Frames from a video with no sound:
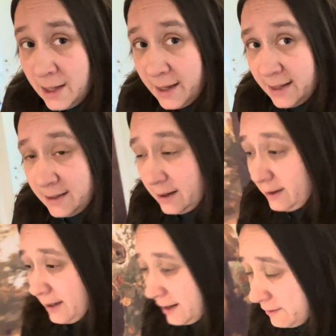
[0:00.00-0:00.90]
and
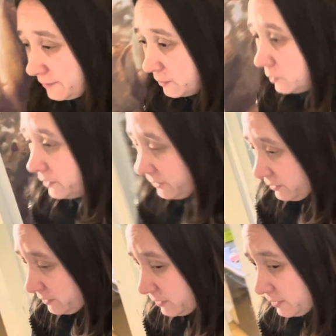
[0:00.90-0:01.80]
I have
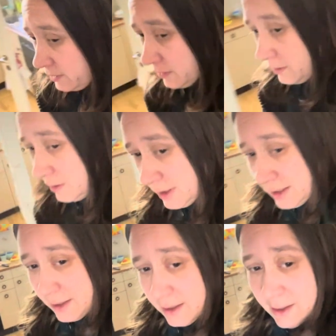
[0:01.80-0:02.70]
ordered
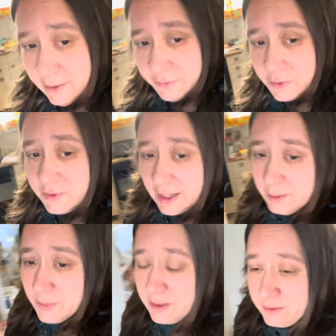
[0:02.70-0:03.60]
a few
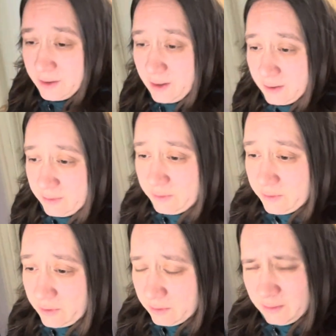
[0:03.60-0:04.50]
diamond
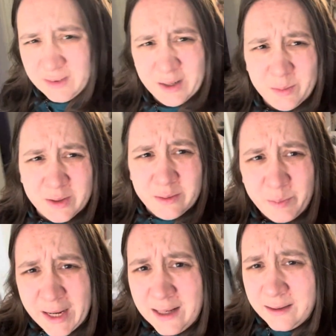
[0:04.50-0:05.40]

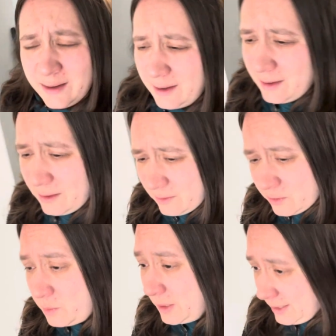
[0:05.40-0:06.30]
painting
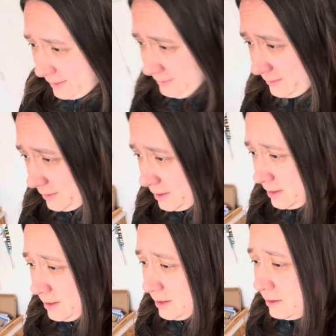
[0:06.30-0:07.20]
supplies
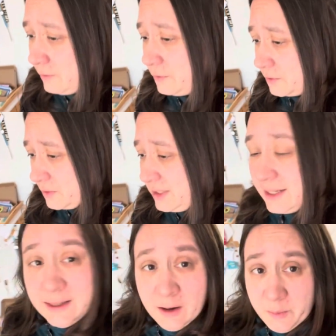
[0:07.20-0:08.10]
for
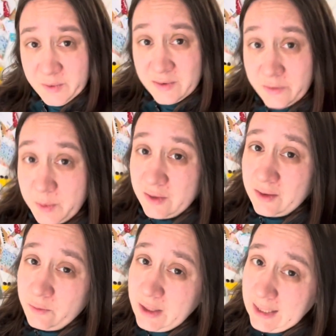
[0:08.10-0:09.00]
kitting up and stuff, because
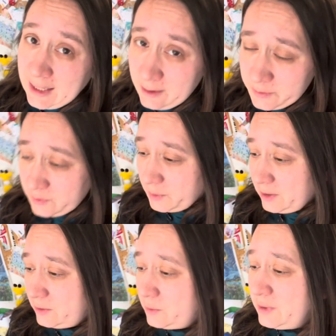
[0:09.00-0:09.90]
it really helps you when
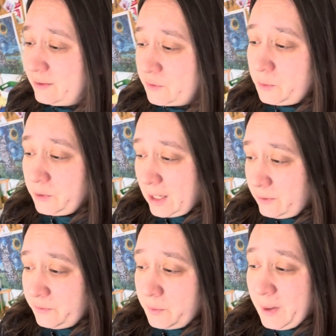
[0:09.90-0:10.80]
you don't have to work
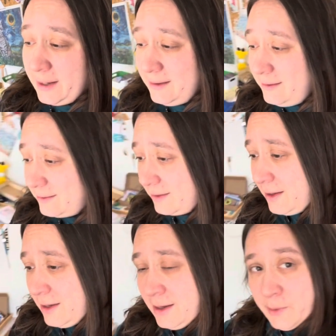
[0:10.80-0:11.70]
out of the baggies,
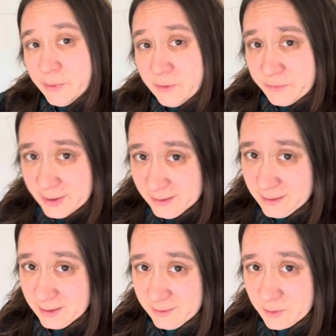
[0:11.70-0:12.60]
when you find the
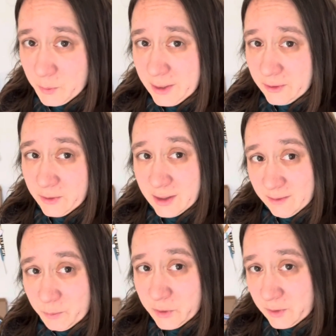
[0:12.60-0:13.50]
things quicker,
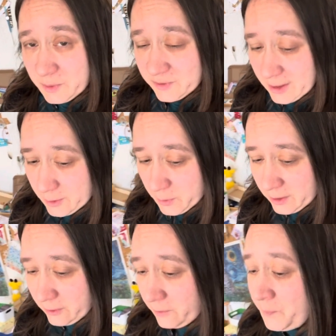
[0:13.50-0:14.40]
can put them aside
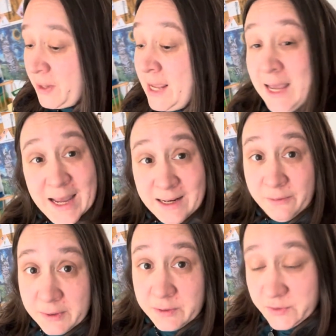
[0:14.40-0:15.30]
quicker. And I
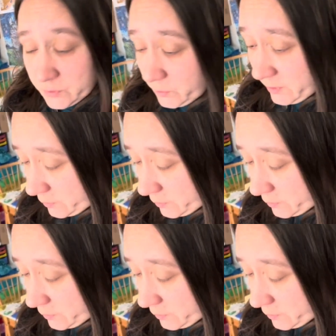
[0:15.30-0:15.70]
found a store in